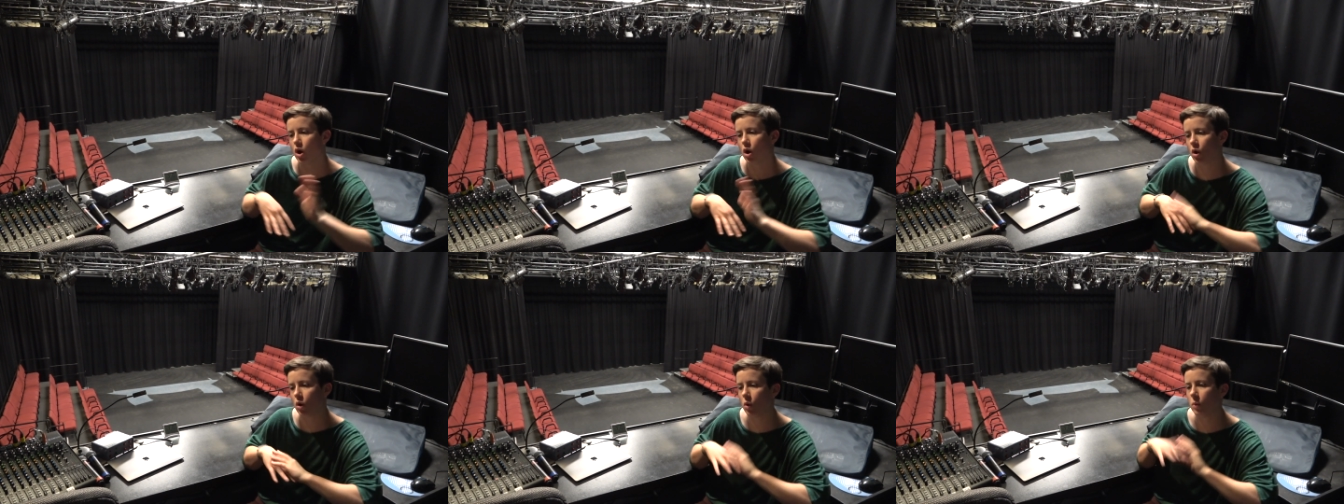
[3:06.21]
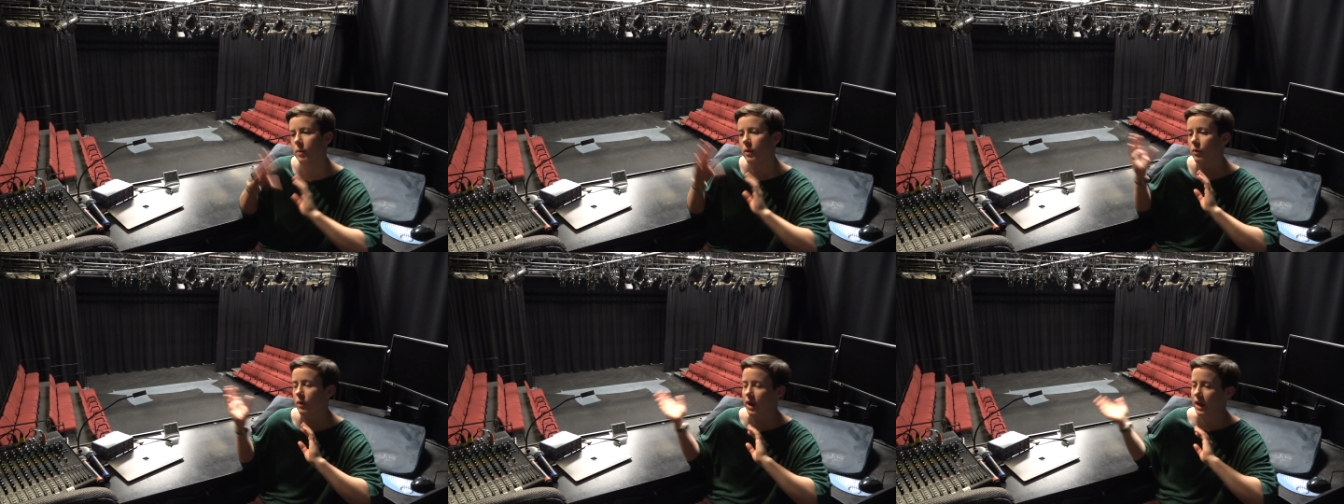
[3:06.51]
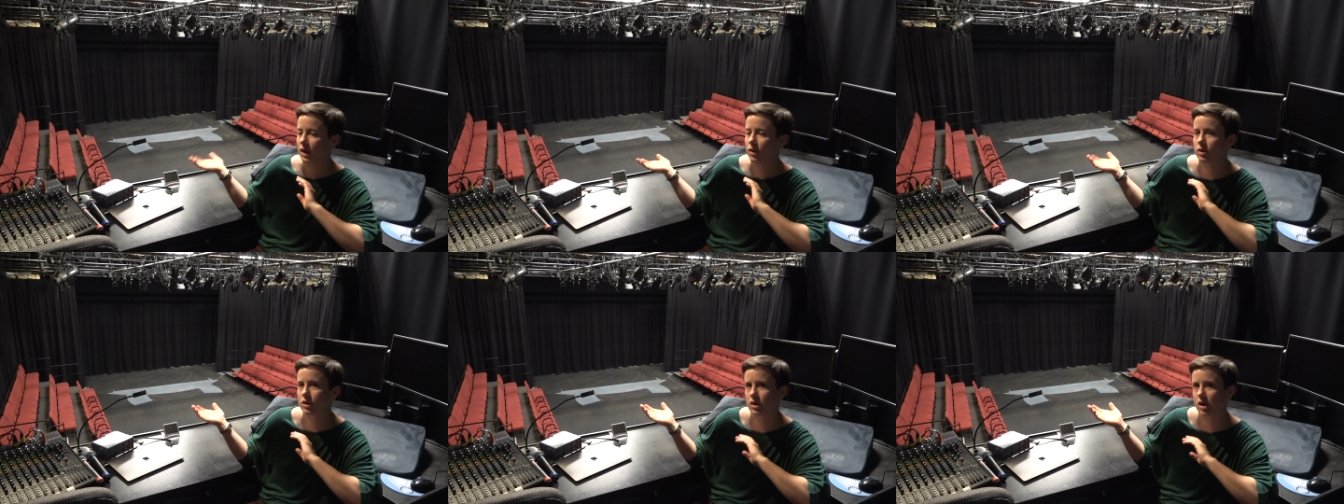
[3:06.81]
oh, but when
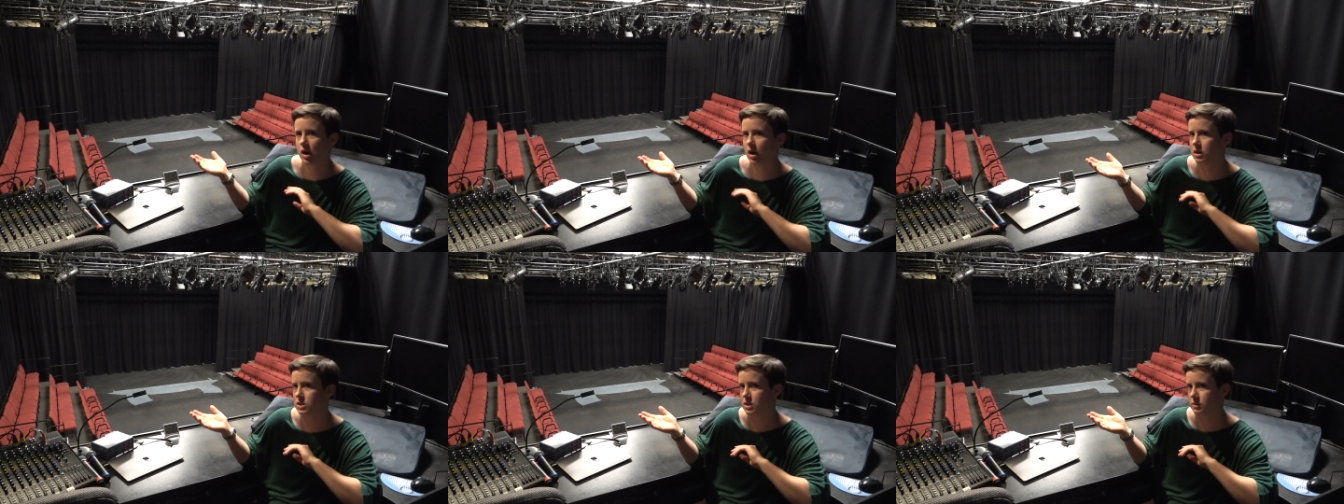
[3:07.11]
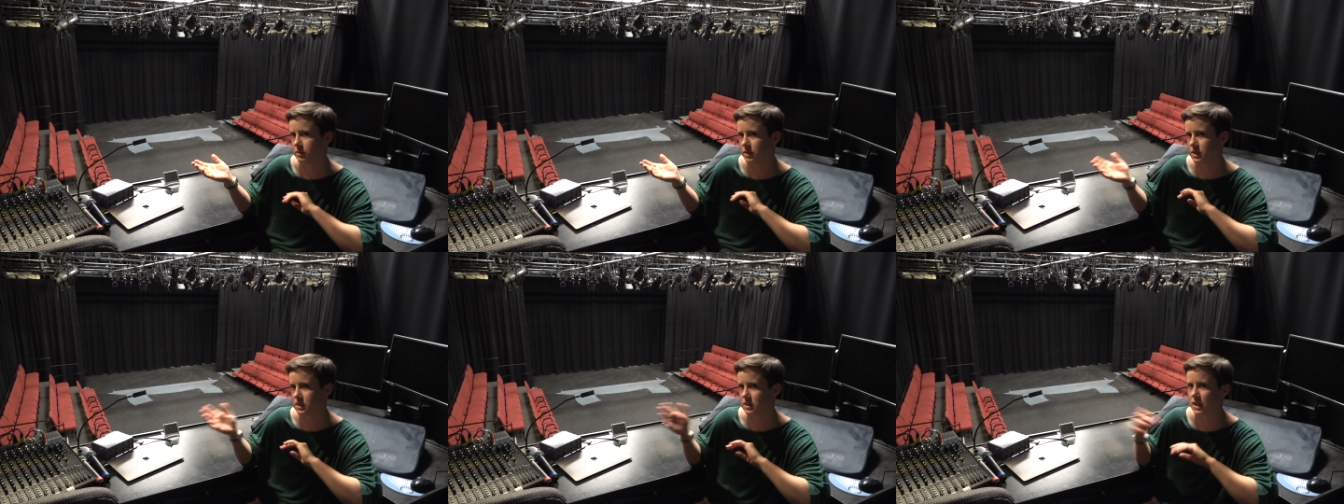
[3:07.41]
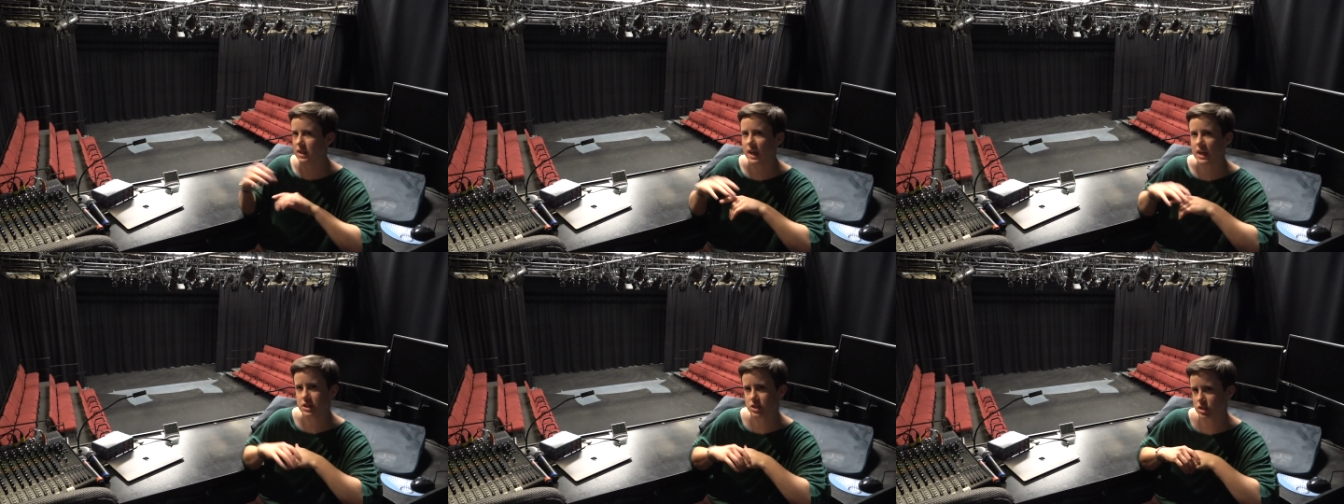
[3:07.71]
I go to college, I'm going to
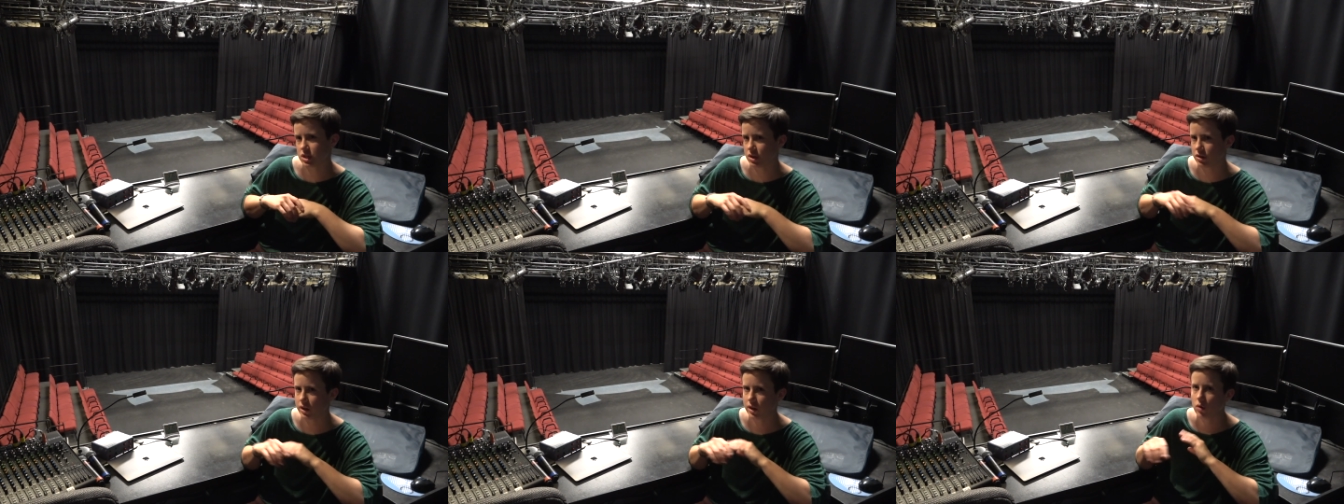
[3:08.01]
study engineer,